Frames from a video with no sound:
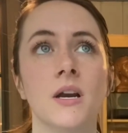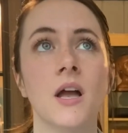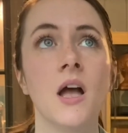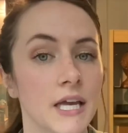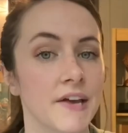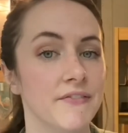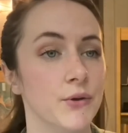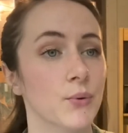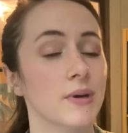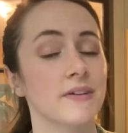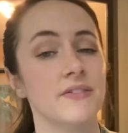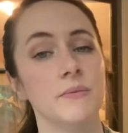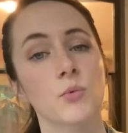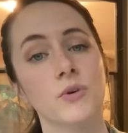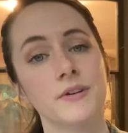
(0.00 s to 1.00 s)
If you want to
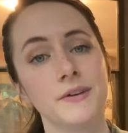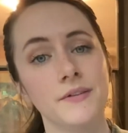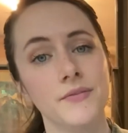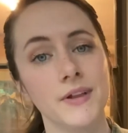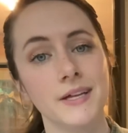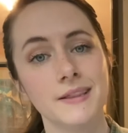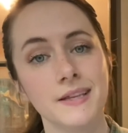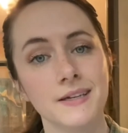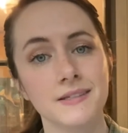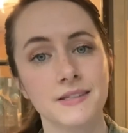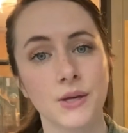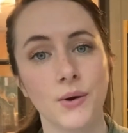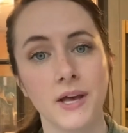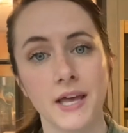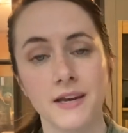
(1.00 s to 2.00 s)
see more stuff like this,
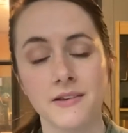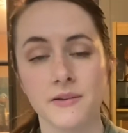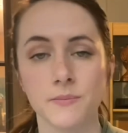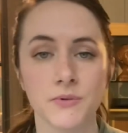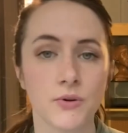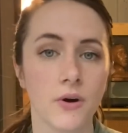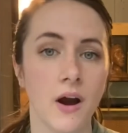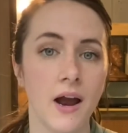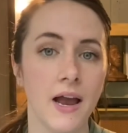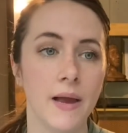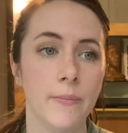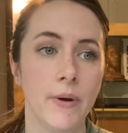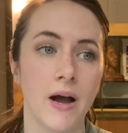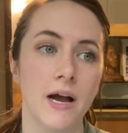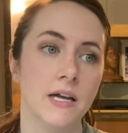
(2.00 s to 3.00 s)
go ahead and
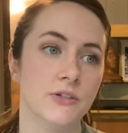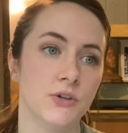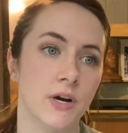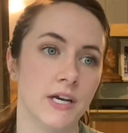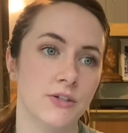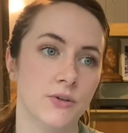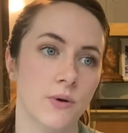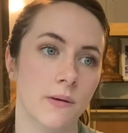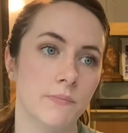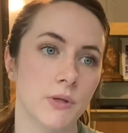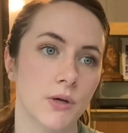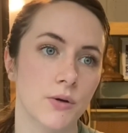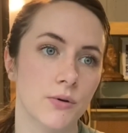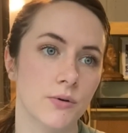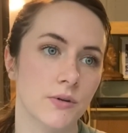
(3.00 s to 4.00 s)
subscribe. I try to
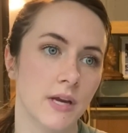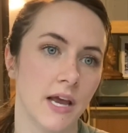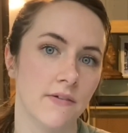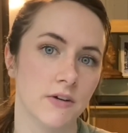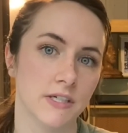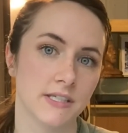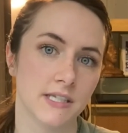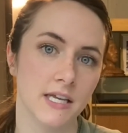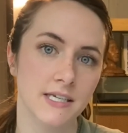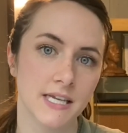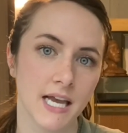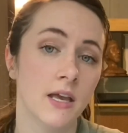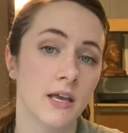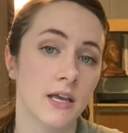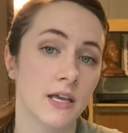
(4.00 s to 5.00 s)
upload every
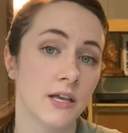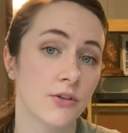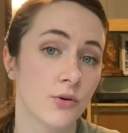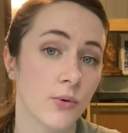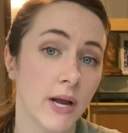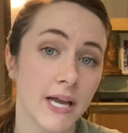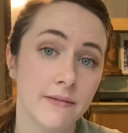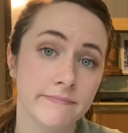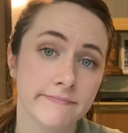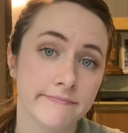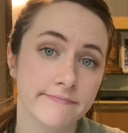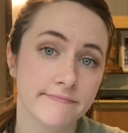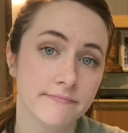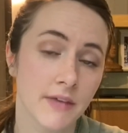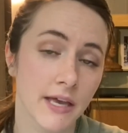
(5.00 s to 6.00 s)
Sunday. Either way,
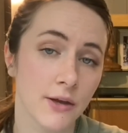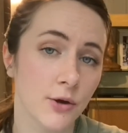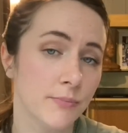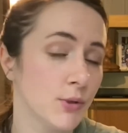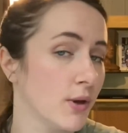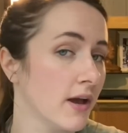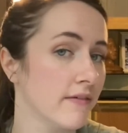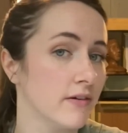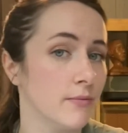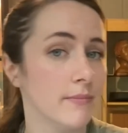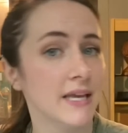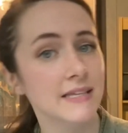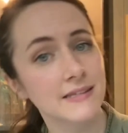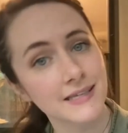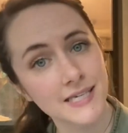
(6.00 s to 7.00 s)
I hope you have an
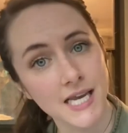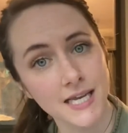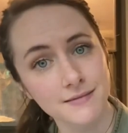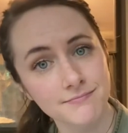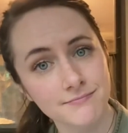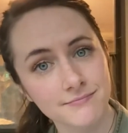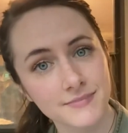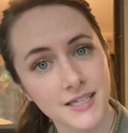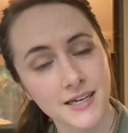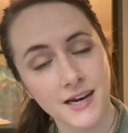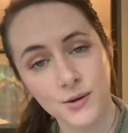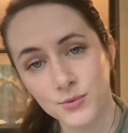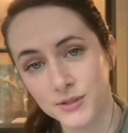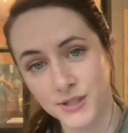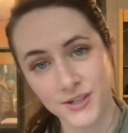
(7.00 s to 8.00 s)
amazing day, and I
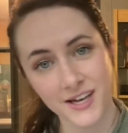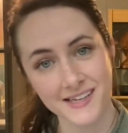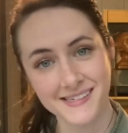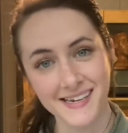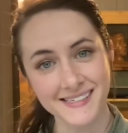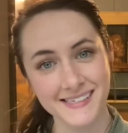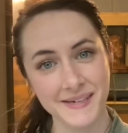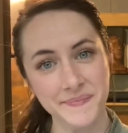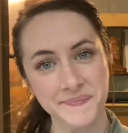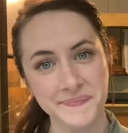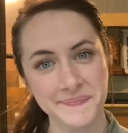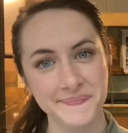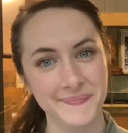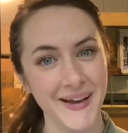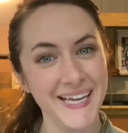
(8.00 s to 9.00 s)
will see you guys next time.
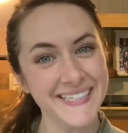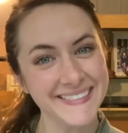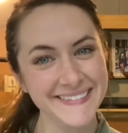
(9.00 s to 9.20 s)
Bye!